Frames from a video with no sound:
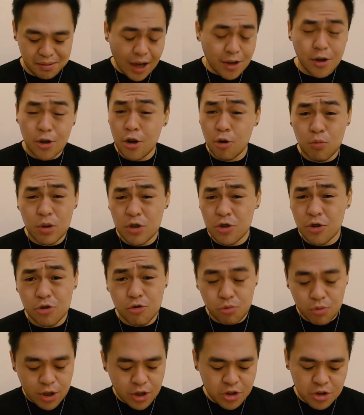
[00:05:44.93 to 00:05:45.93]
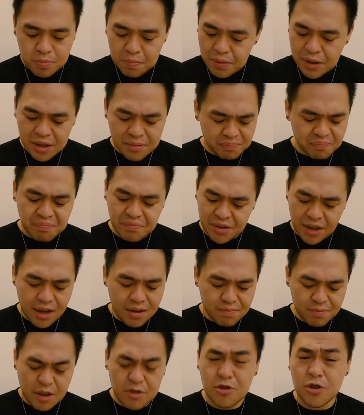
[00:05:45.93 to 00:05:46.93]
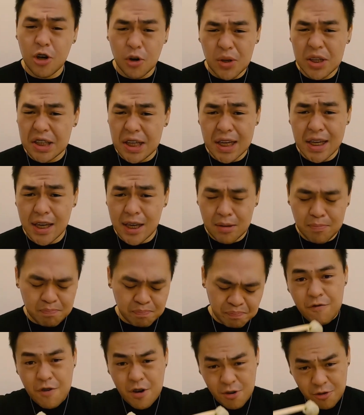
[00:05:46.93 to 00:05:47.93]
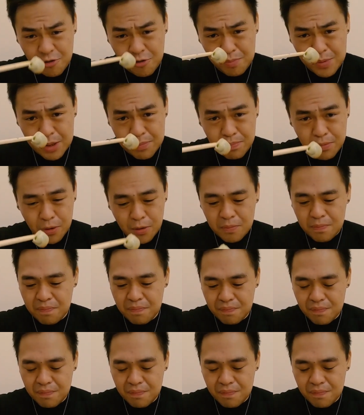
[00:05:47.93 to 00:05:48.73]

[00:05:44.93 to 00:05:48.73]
I don't know which is which, but yeah, let's go and dig in. First, meatball.